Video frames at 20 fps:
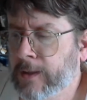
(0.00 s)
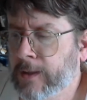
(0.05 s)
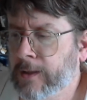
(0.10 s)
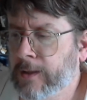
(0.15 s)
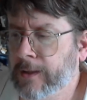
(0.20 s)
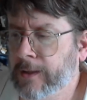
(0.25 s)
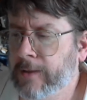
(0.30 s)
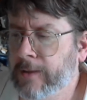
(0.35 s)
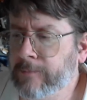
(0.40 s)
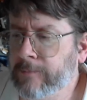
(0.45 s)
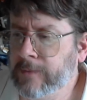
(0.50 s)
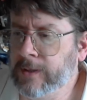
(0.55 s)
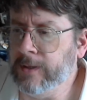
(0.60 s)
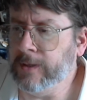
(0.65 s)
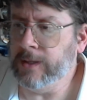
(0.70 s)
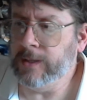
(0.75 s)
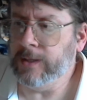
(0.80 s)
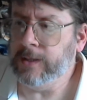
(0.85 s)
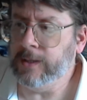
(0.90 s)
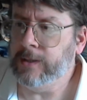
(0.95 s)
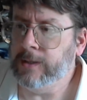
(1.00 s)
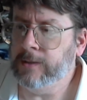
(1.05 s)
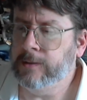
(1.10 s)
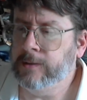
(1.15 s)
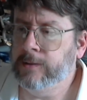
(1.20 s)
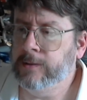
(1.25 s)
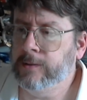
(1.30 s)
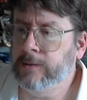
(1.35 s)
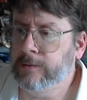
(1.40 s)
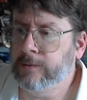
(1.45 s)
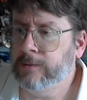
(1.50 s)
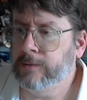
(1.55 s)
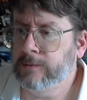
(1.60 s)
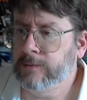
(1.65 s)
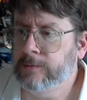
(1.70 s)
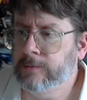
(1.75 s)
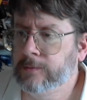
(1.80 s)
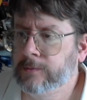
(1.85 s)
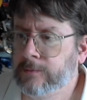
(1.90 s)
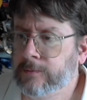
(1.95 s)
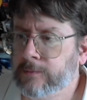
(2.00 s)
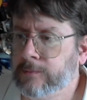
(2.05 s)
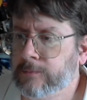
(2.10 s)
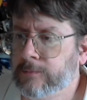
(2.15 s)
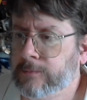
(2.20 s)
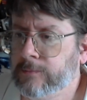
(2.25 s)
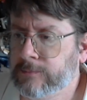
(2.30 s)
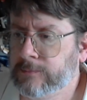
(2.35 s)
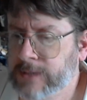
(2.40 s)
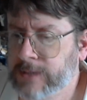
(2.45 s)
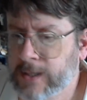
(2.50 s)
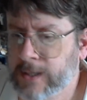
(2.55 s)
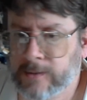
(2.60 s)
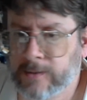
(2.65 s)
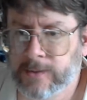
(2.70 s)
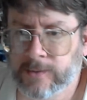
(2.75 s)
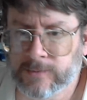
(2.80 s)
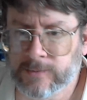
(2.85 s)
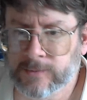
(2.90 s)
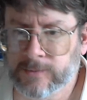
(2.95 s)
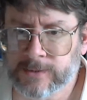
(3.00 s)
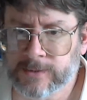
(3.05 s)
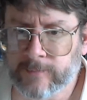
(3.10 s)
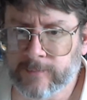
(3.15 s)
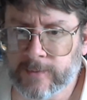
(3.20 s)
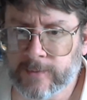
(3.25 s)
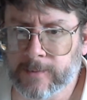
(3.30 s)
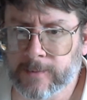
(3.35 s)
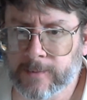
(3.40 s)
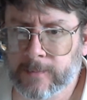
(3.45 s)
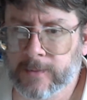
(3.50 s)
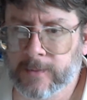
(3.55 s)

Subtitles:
let me tell you something.